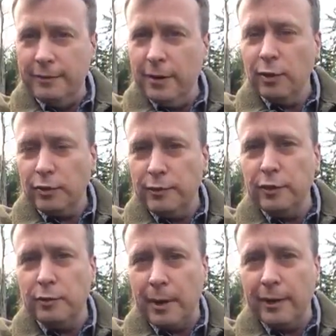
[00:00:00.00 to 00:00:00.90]
even those of
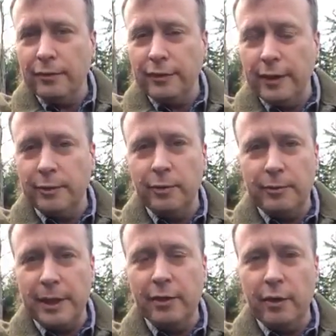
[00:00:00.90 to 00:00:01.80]
you who might have studied
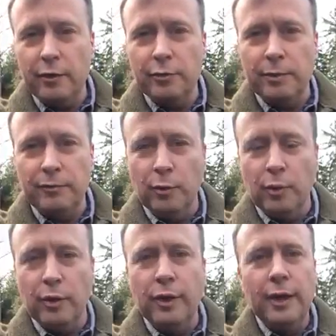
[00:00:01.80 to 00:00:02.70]
with me or others
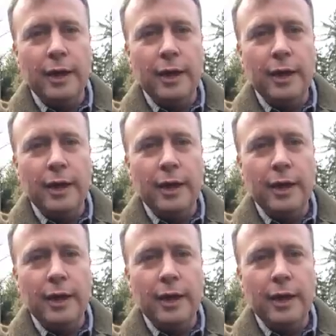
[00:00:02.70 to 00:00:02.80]
before,